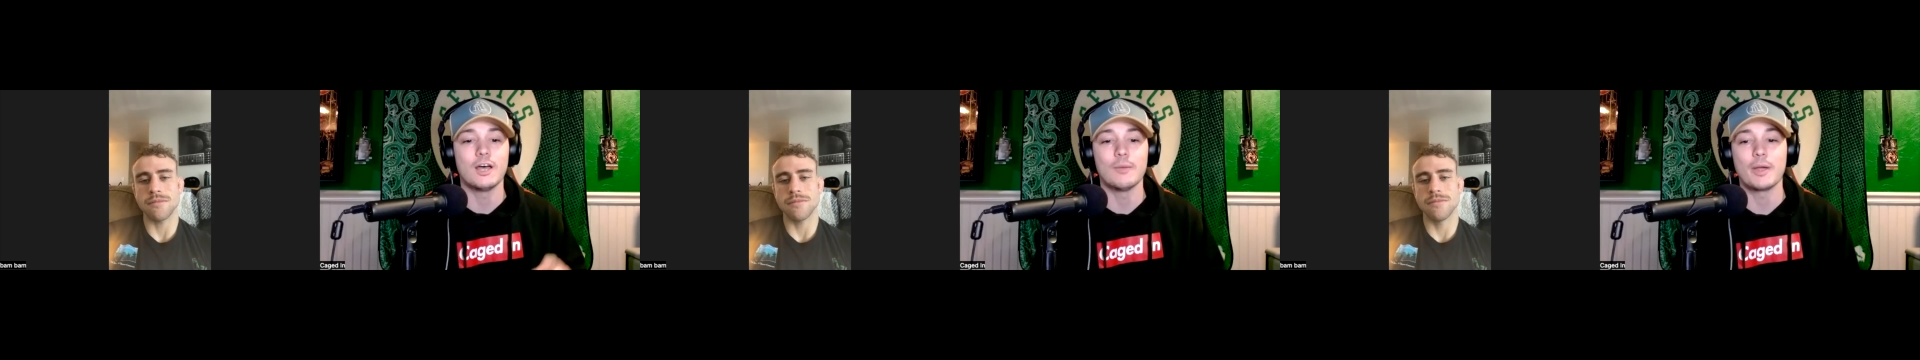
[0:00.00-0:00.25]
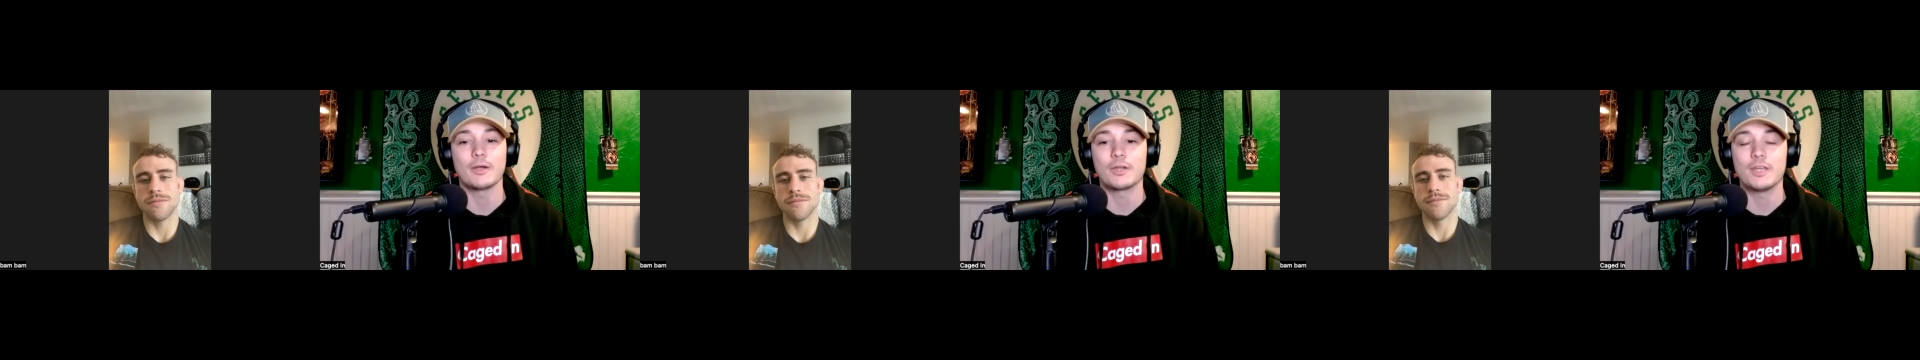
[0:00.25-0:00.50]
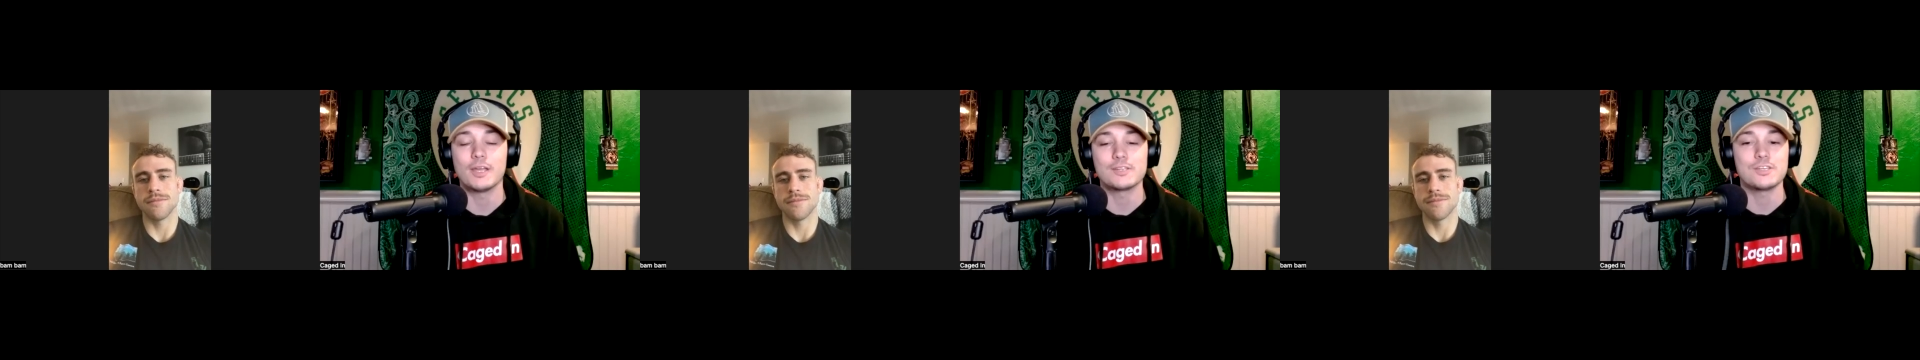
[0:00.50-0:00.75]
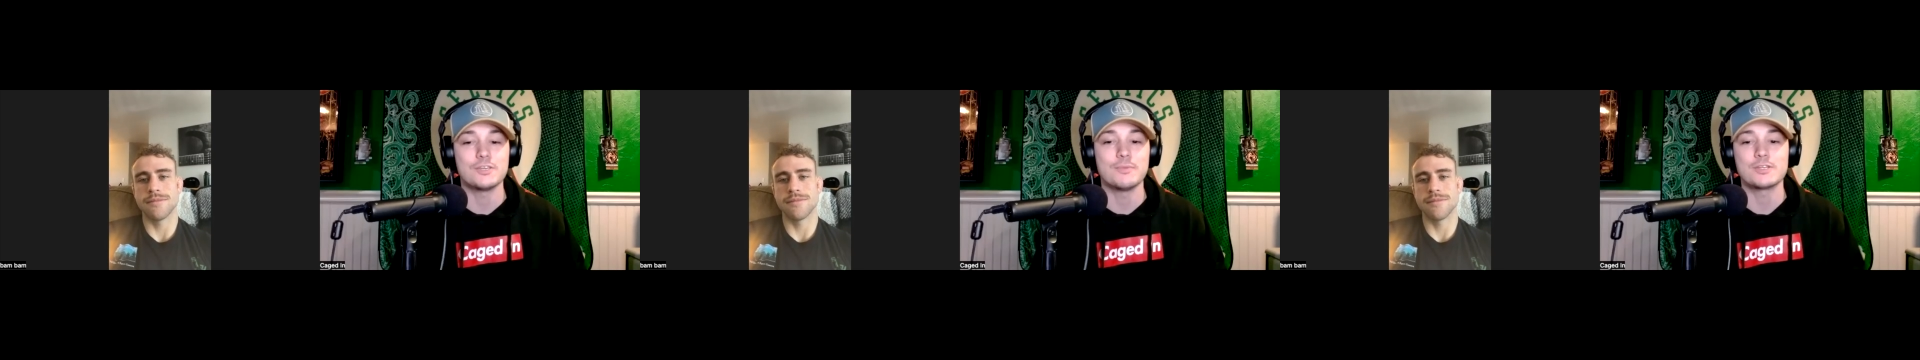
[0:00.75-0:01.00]
Speaker 1: Michael
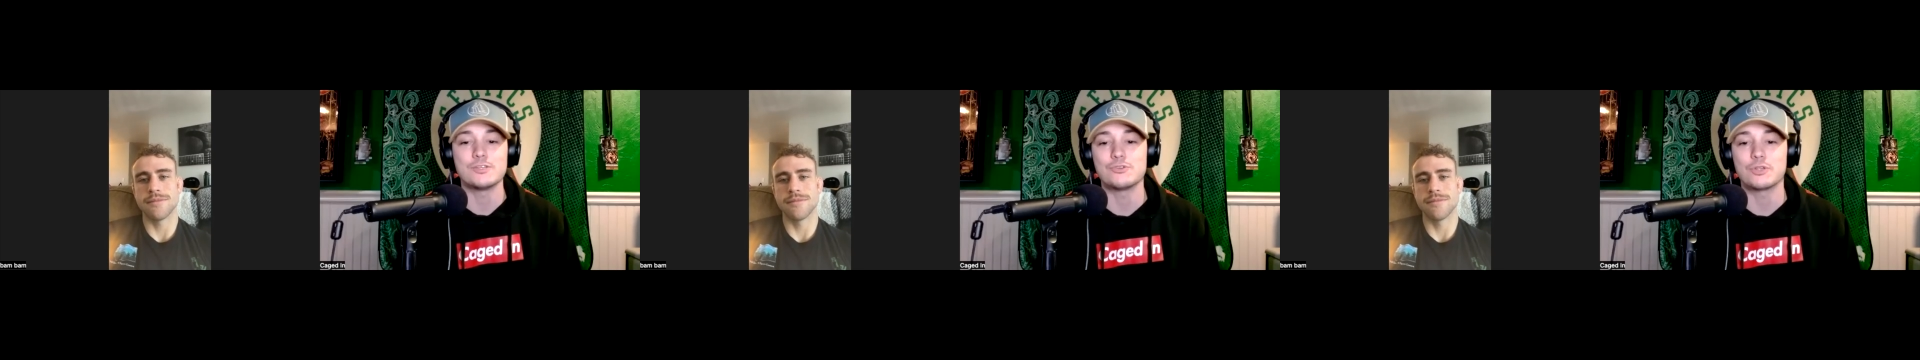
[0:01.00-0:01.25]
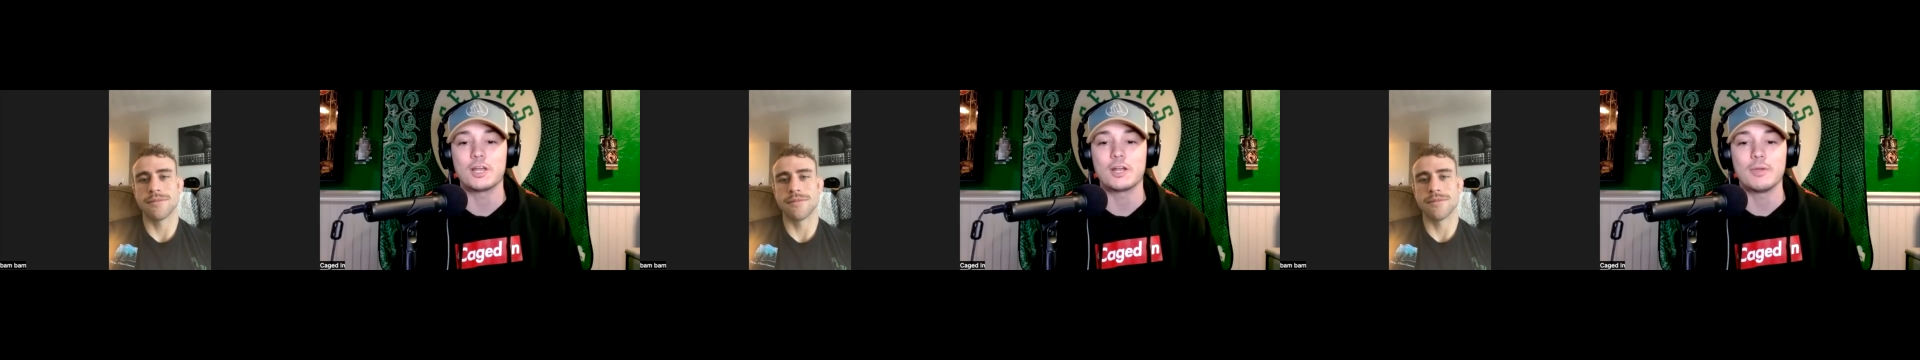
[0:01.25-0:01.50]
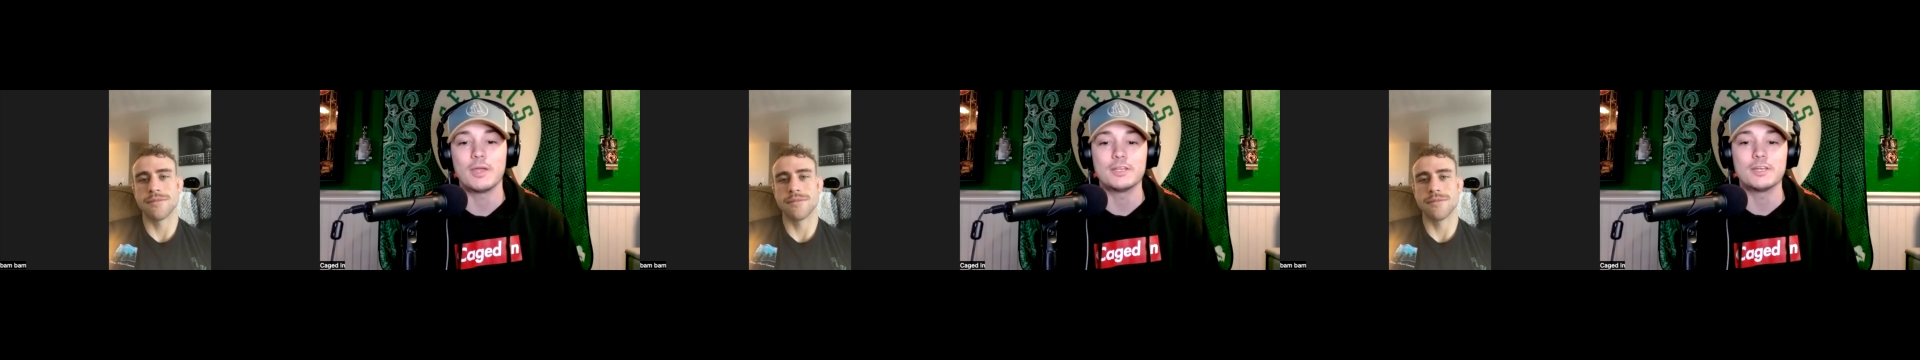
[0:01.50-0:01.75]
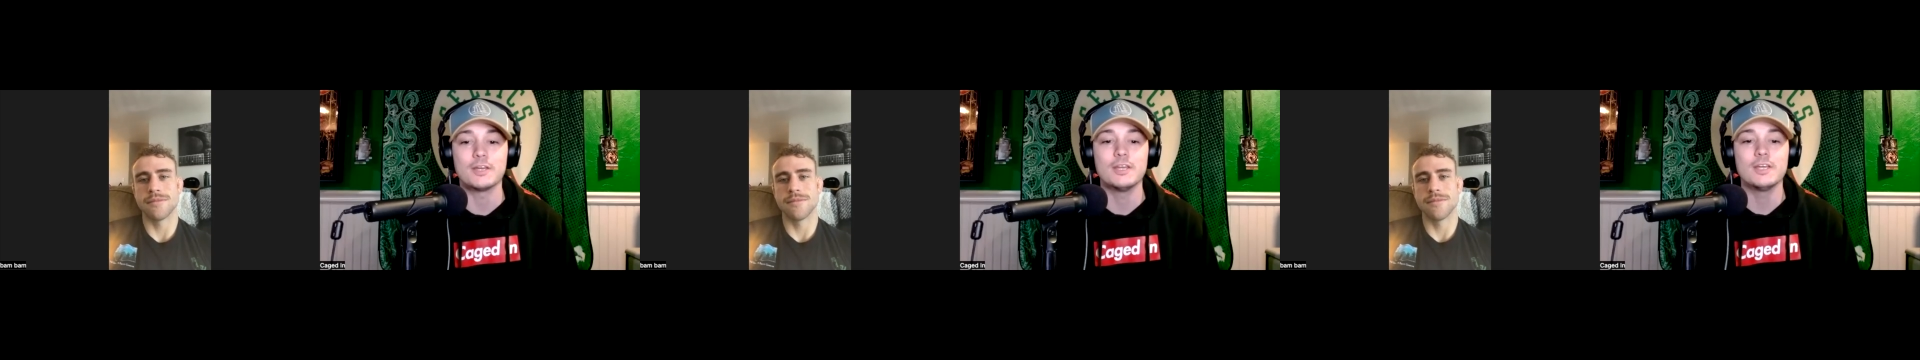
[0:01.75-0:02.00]
Chiesa, you mentioned Julianna
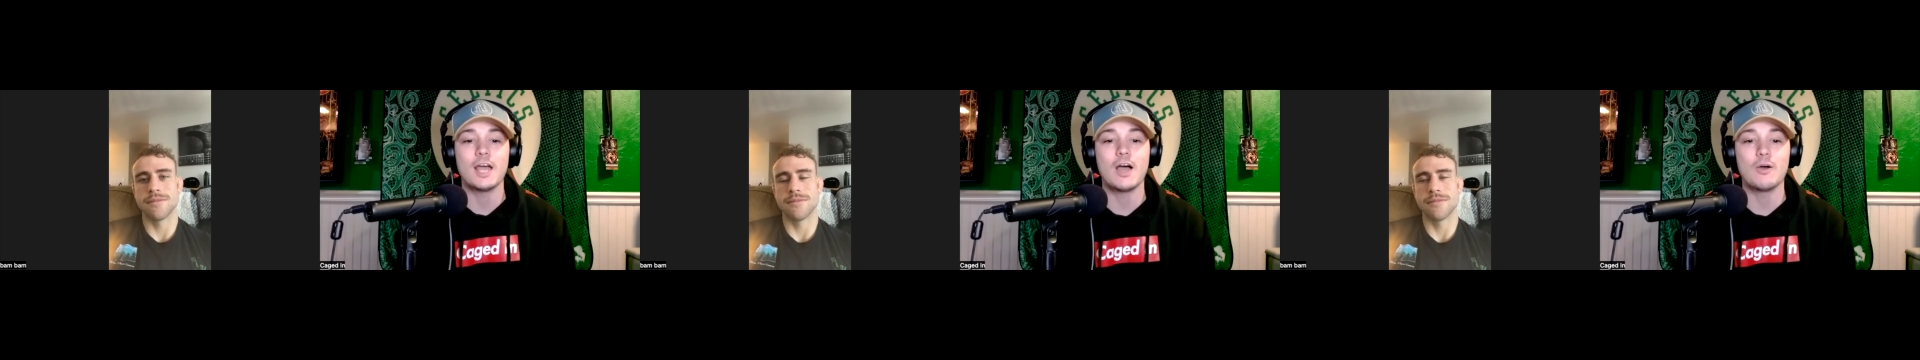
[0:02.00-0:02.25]
Pena, how